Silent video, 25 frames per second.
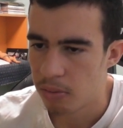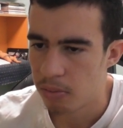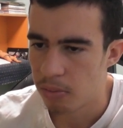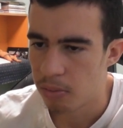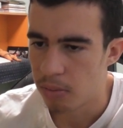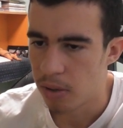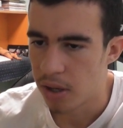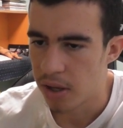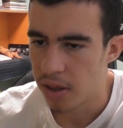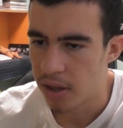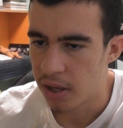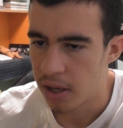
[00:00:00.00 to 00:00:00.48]

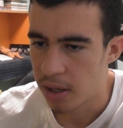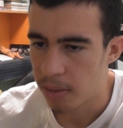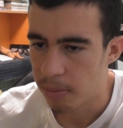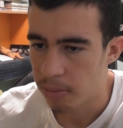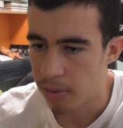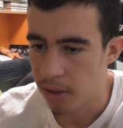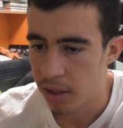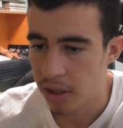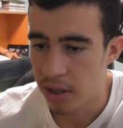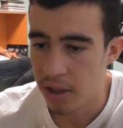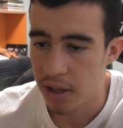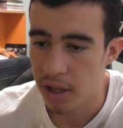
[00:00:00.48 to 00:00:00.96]
But then I
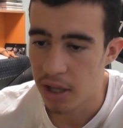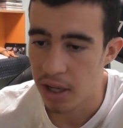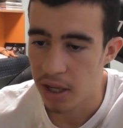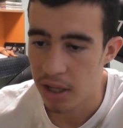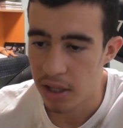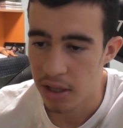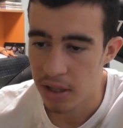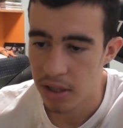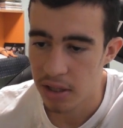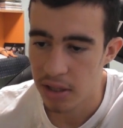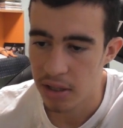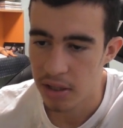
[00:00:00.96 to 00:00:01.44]
played
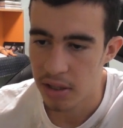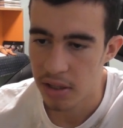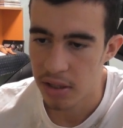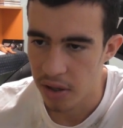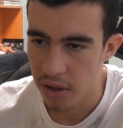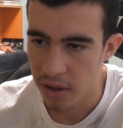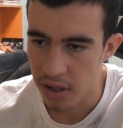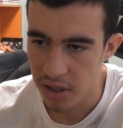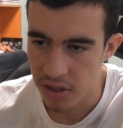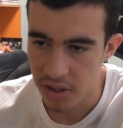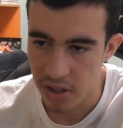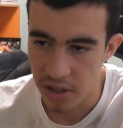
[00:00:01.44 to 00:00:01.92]
knight,
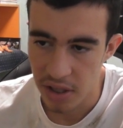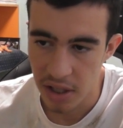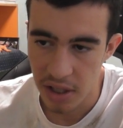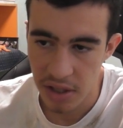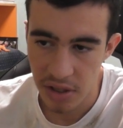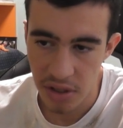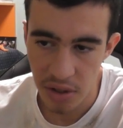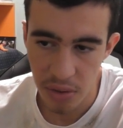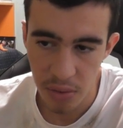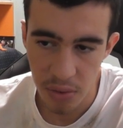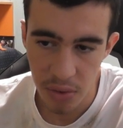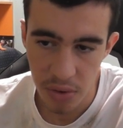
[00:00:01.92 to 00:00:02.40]
and that's a
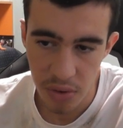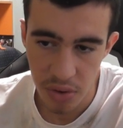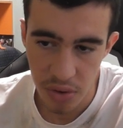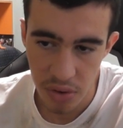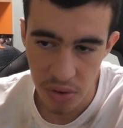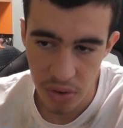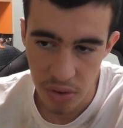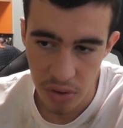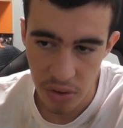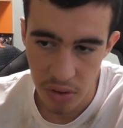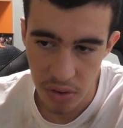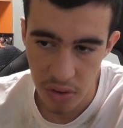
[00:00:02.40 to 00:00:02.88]

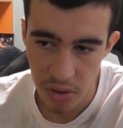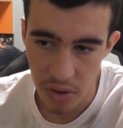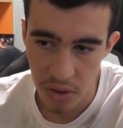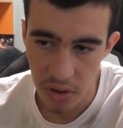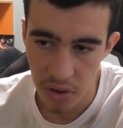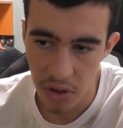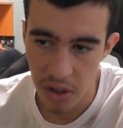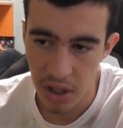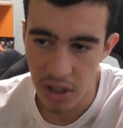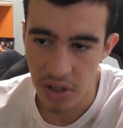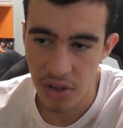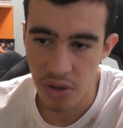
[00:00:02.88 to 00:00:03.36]
dangerous
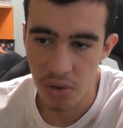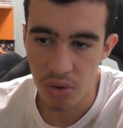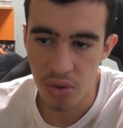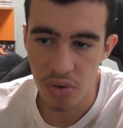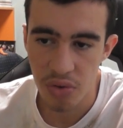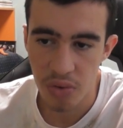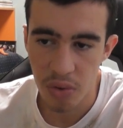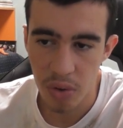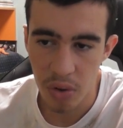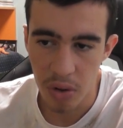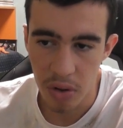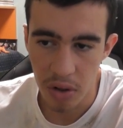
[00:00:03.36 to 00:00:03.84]

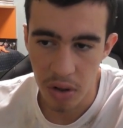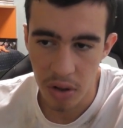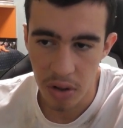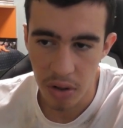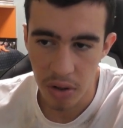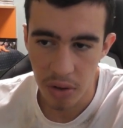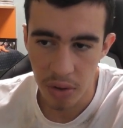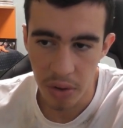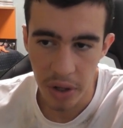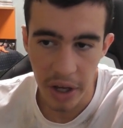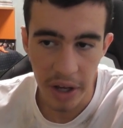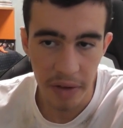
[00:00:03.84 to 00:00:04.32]
fork.
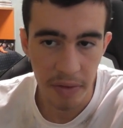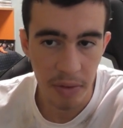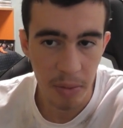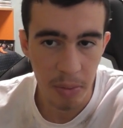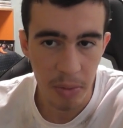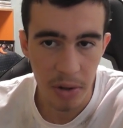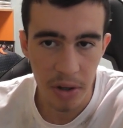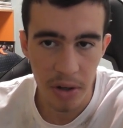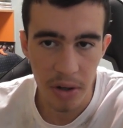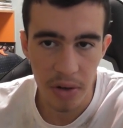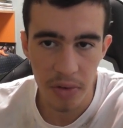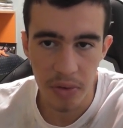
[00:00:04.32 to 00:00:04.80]
You have to
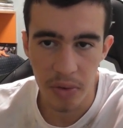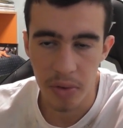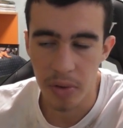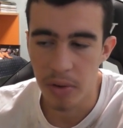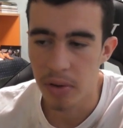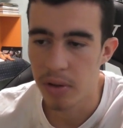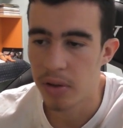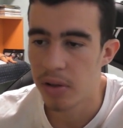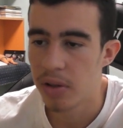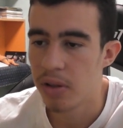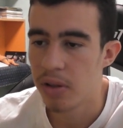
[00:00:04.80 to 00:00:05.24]
be careful.